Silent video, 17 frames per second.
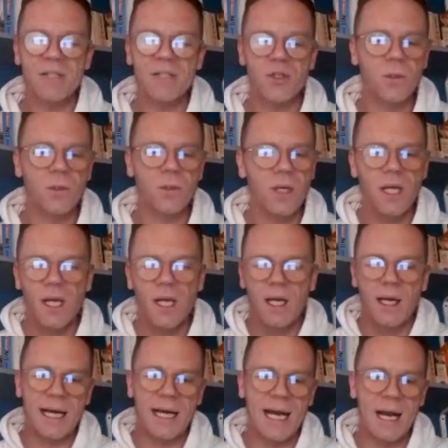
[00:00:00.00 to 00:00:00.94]
And so
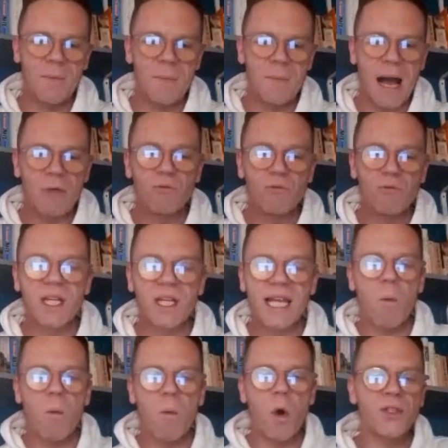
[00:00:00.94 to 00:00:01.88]

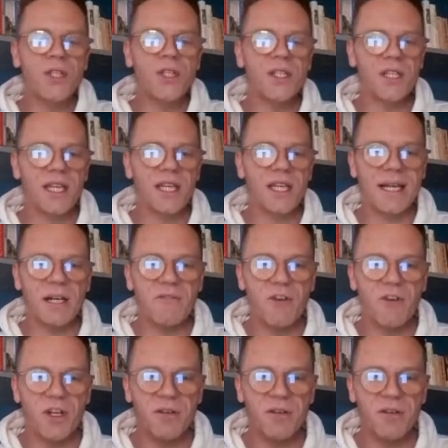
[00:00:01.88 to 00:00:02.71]
really I wanted to kind of